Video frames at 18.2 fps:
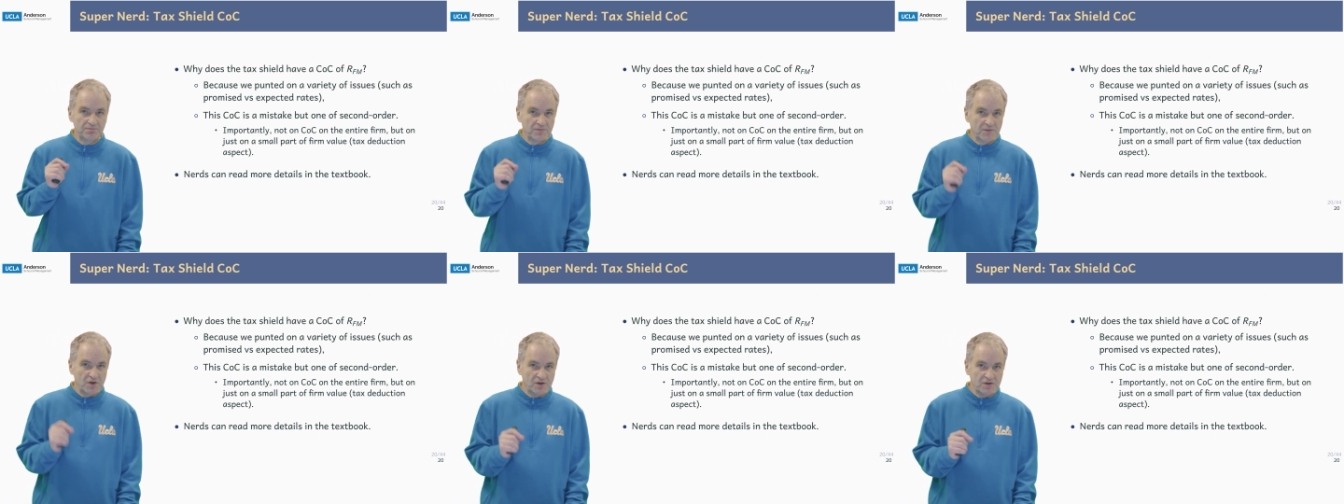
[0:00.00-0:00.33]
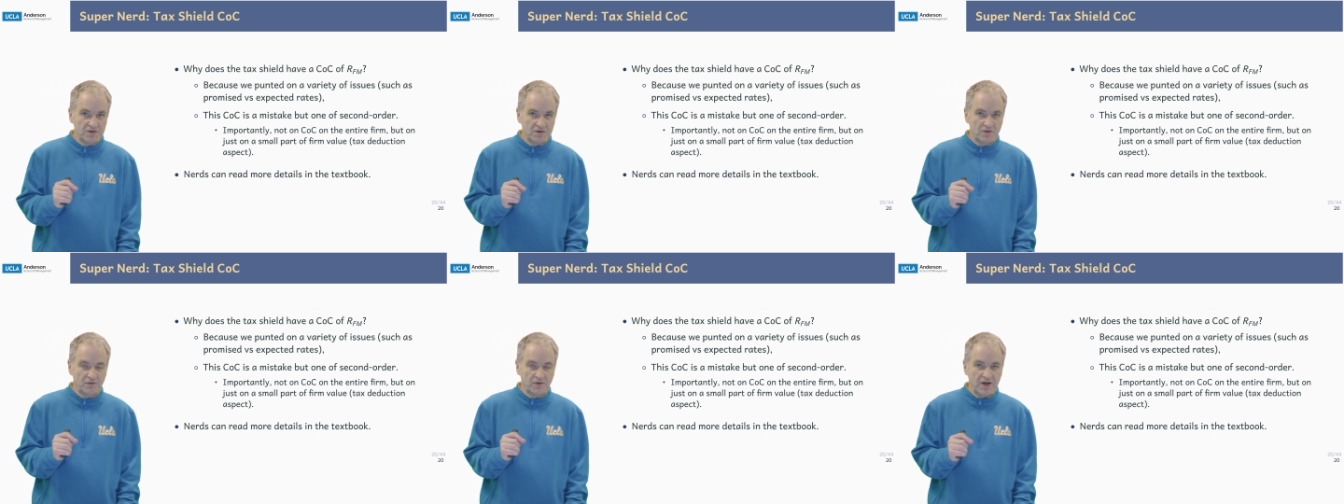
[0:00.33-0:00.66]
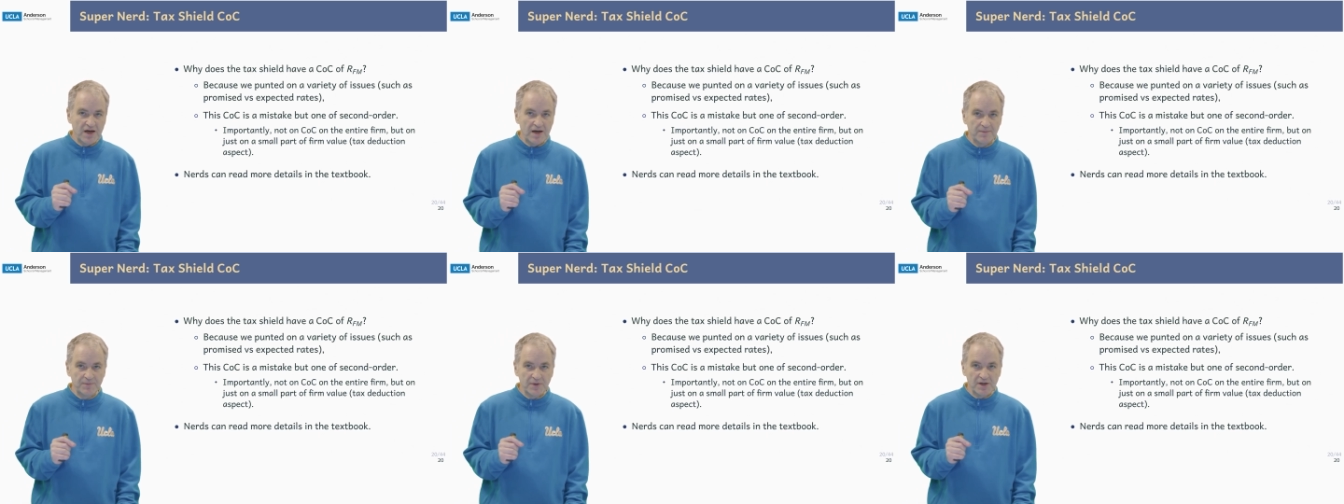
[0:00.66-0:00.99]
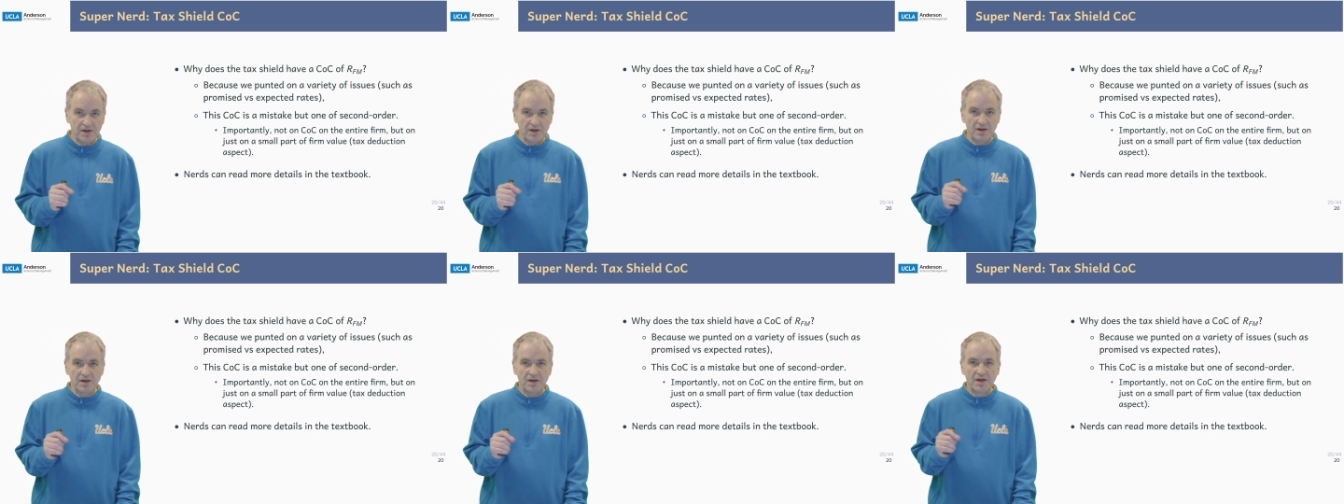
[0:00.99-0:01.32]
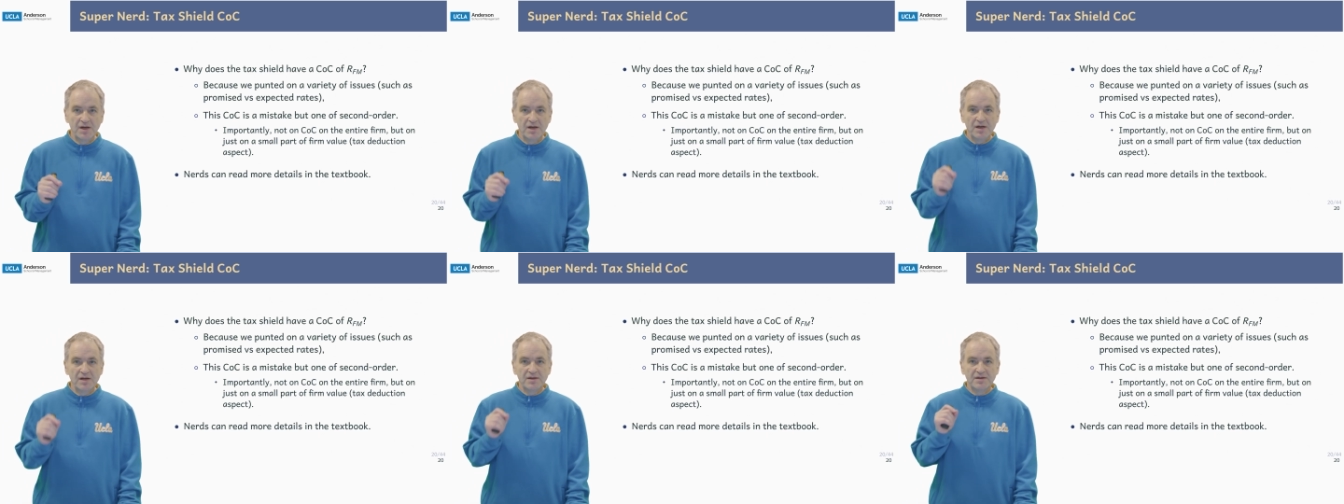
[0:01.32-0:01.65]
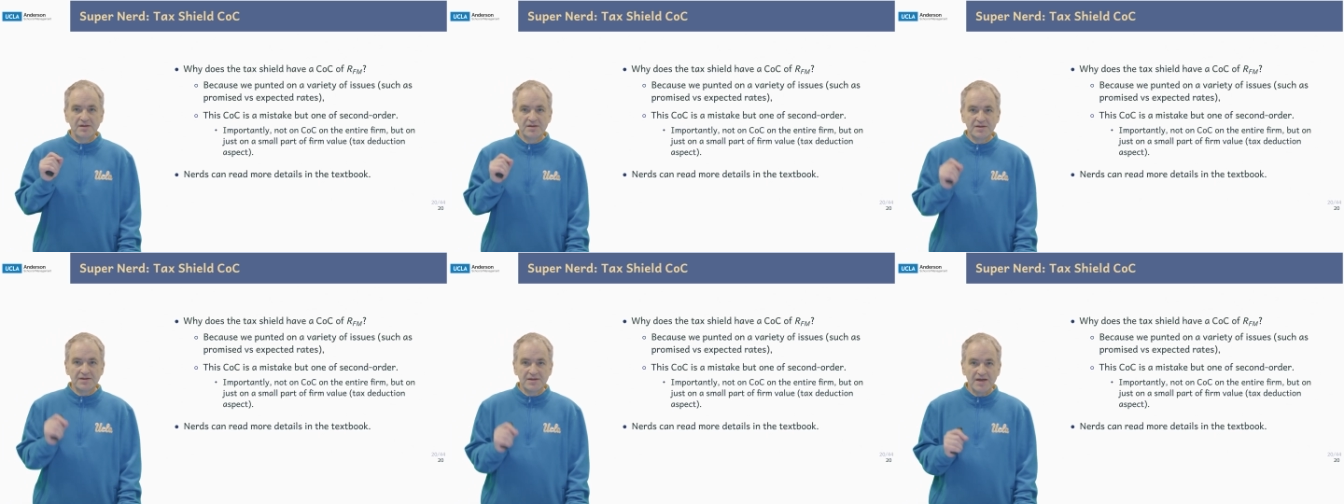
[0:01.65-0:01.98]
cost of capital, the
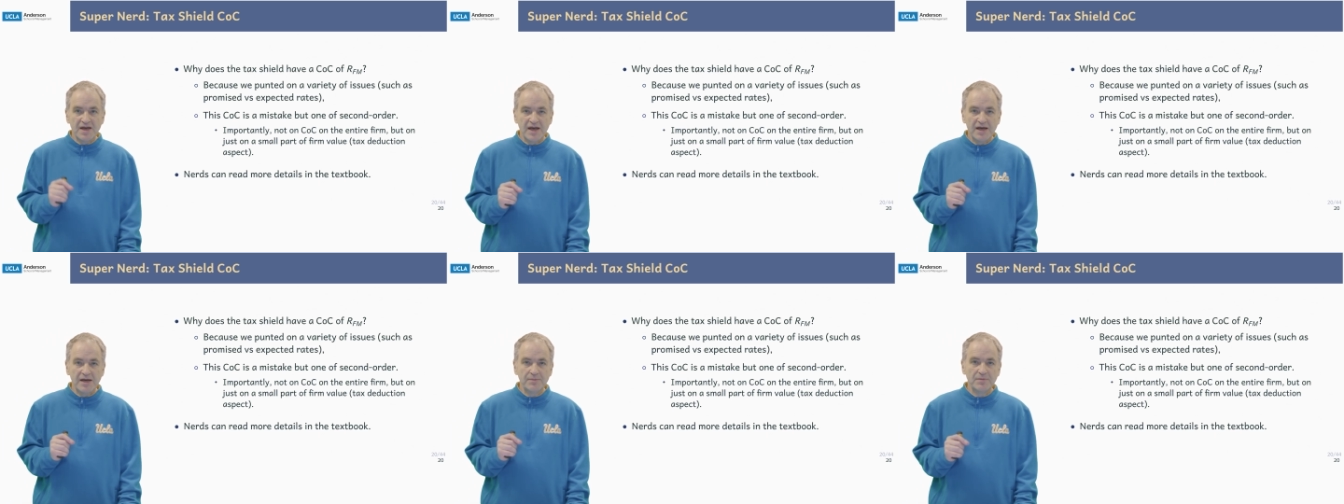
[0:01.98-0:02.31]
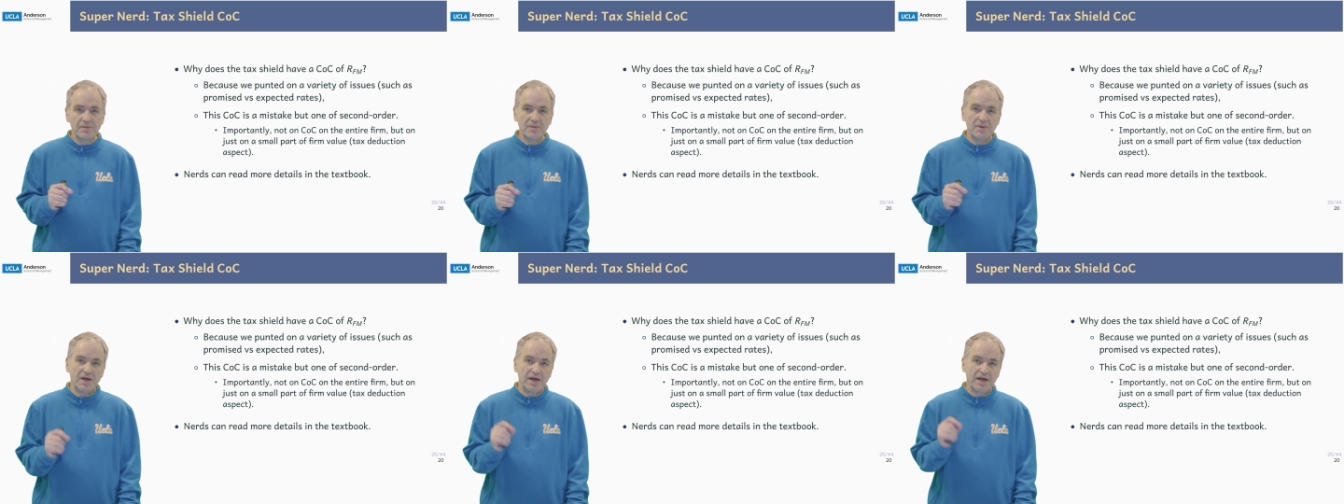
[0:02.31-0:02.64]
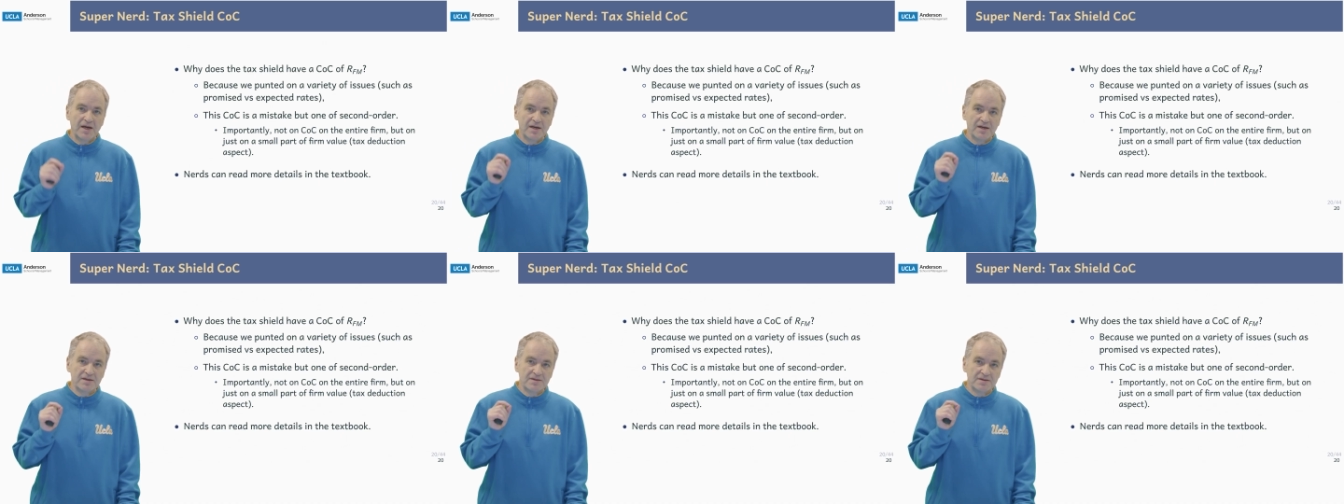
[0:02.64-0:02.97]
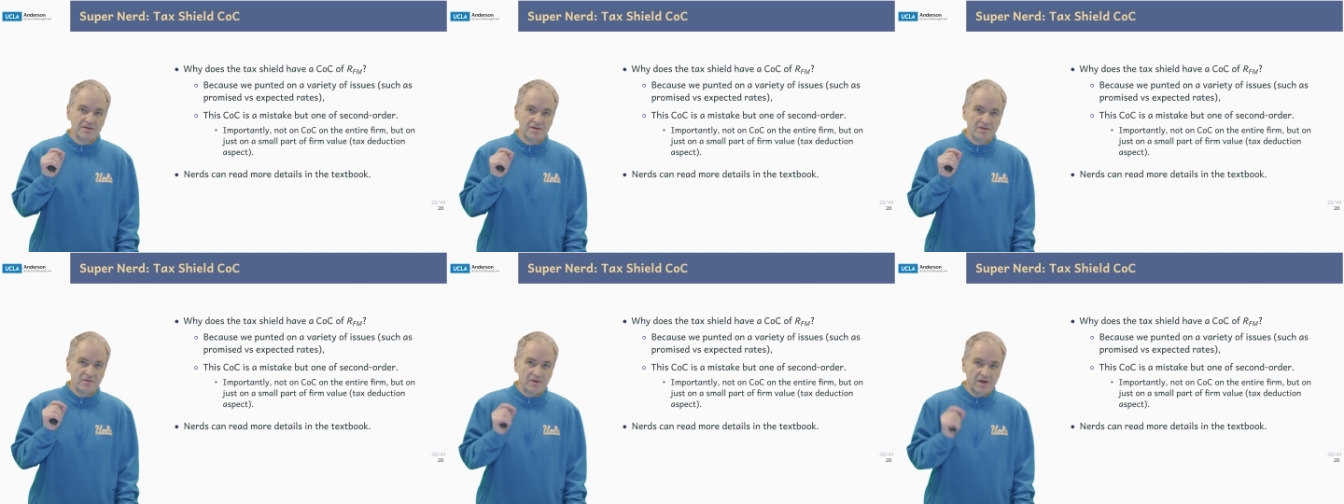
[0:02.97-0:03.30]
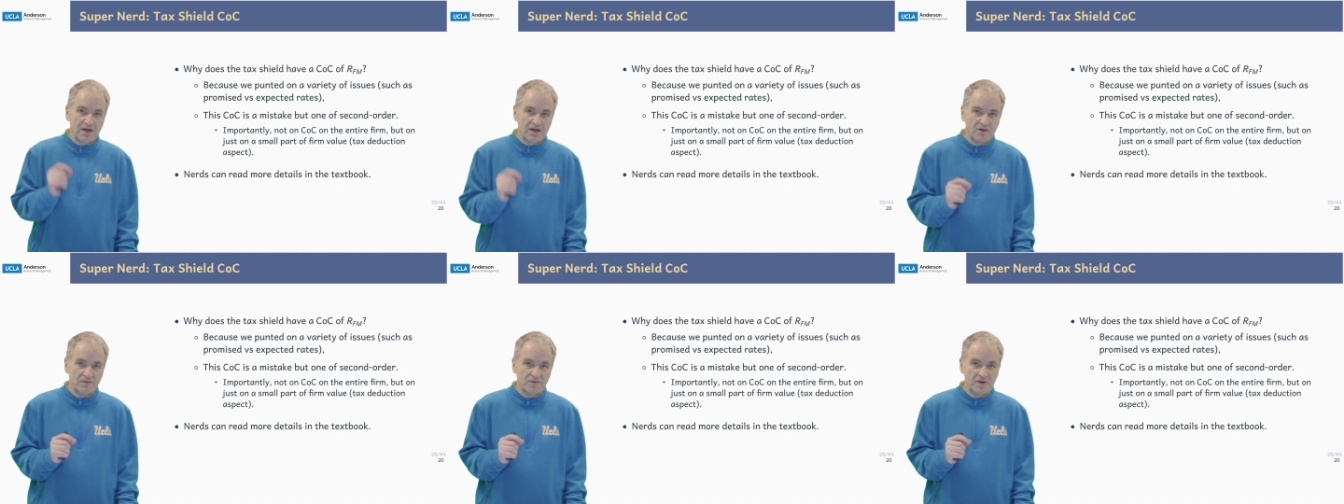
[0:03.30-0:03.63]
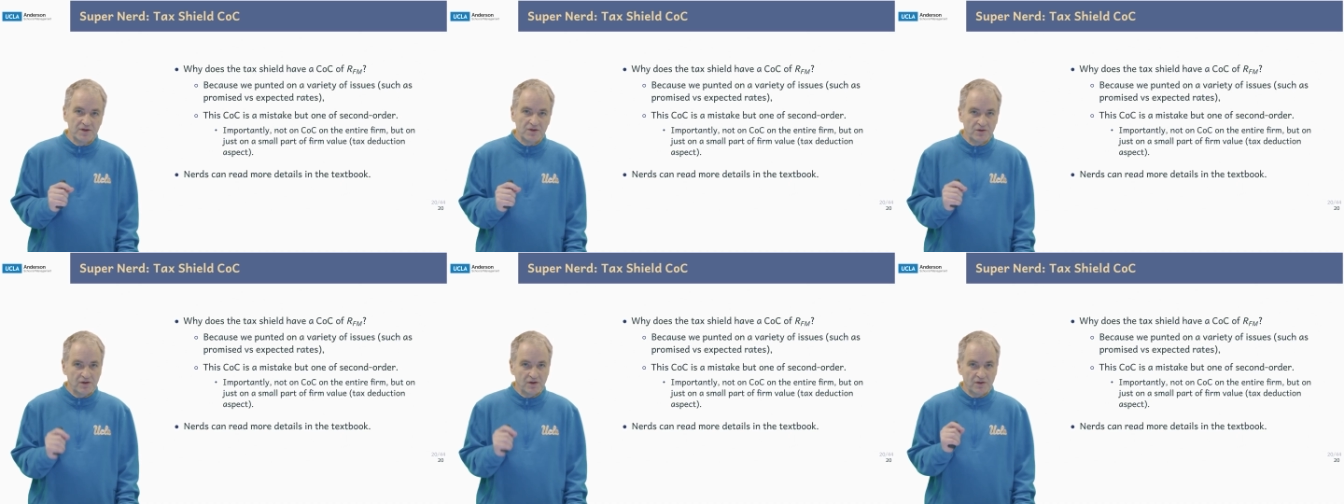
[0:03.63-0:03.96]
same as the rate of
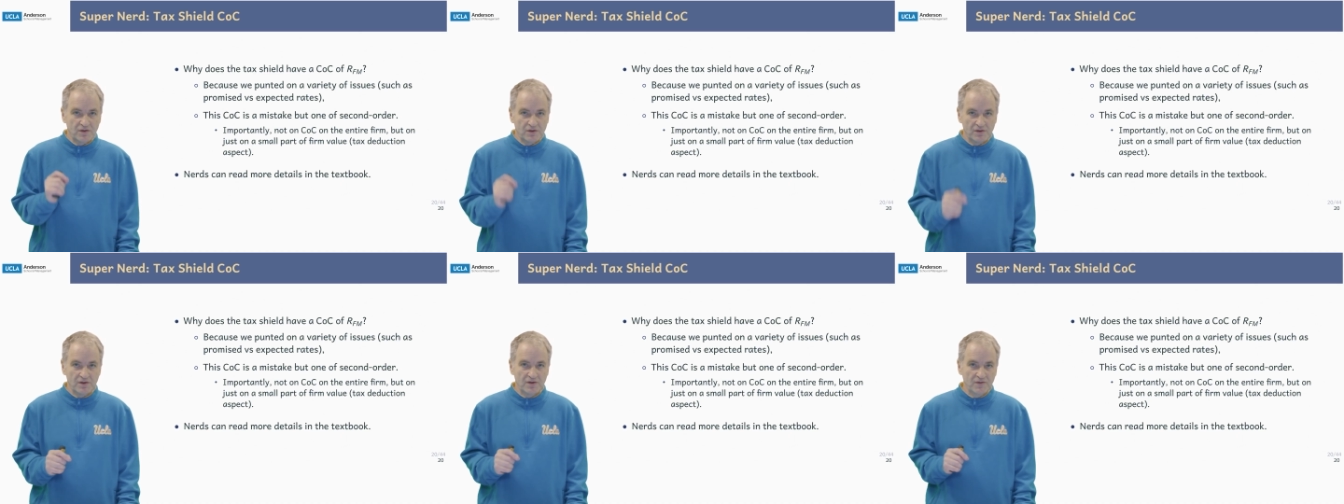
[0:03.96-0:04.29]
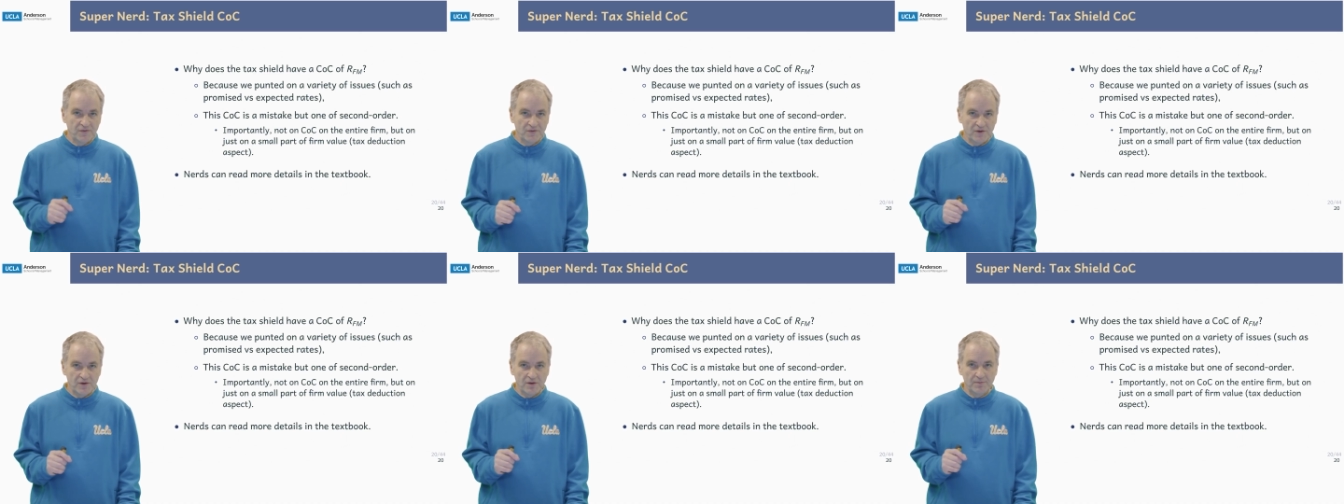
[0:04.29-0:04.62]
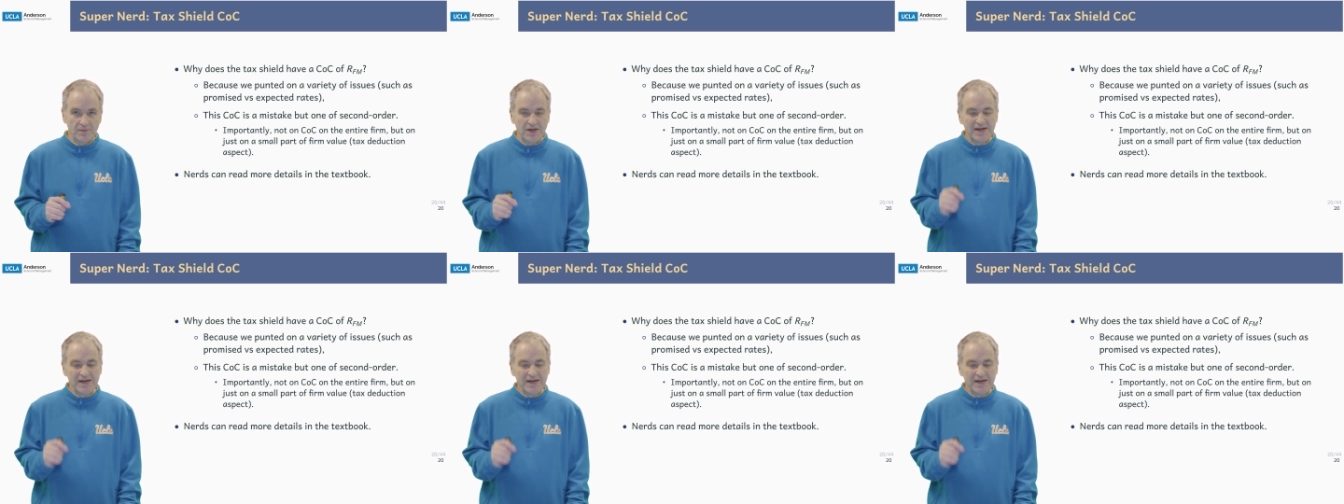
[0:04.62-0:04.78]
return on the firm.